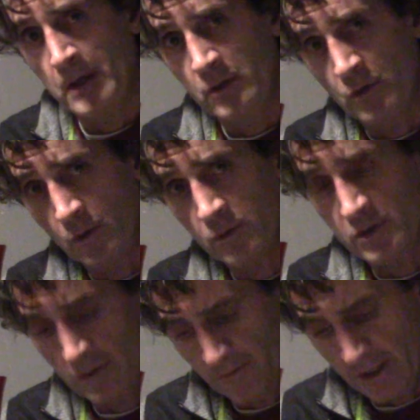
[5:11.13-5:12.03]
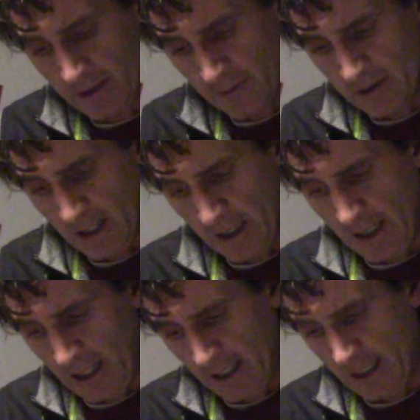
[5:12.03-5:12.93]
call to Victor
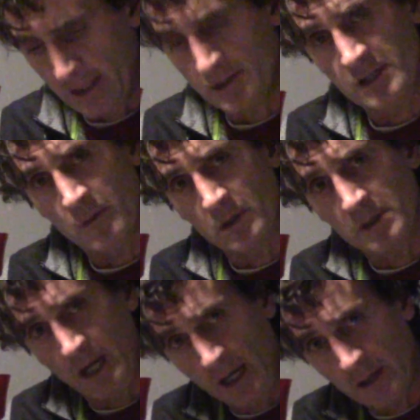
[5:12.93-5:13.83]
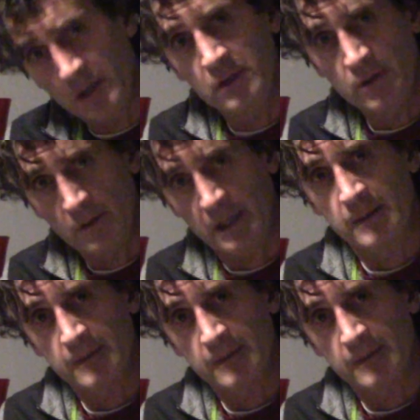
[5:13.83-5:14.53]
Montagliani and say, what the hell are you doing?